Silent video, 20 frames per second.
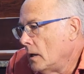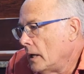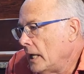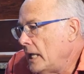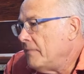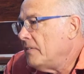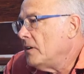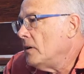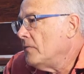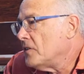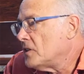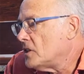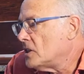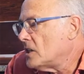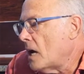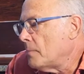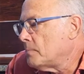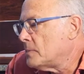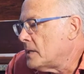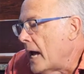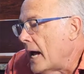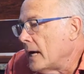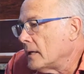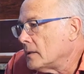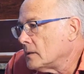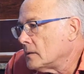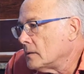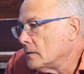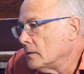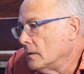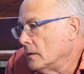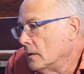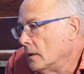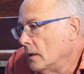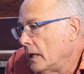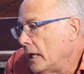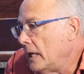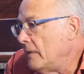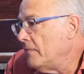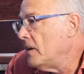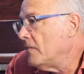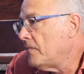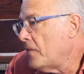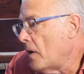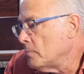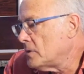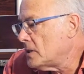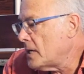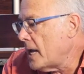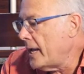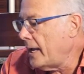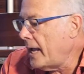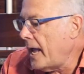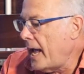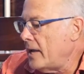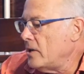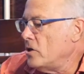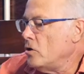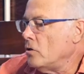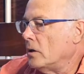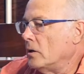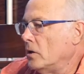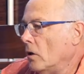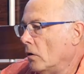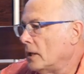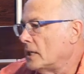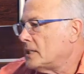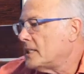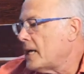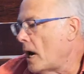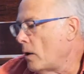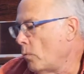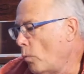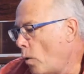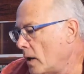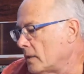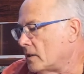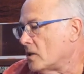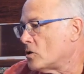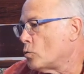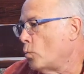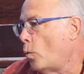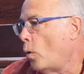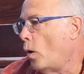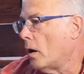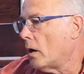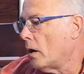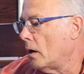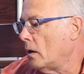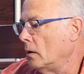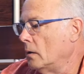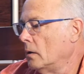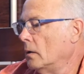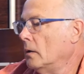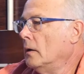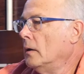Even if it's subtext, even if I'm saying, hey, you, you know, let's say I want this water,